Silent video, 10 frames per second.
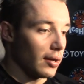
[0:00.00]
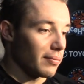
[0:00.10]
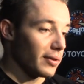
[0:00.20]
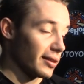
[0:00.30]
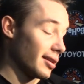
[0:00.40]

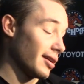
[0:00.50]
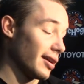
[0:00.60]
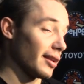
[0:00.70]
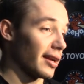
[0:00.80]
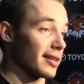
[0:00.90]
But
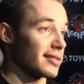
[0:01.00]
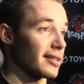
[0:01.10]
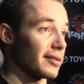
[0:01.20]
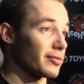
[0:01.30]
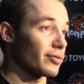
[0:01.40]
like I
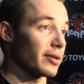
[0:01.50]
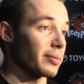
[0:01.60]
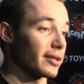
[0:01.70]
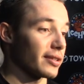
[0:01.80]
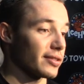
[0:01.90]
said, I'm a two-way
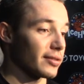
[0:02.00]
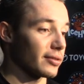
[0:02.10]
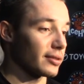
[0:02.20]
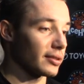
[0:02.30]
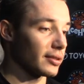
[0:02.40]
player, so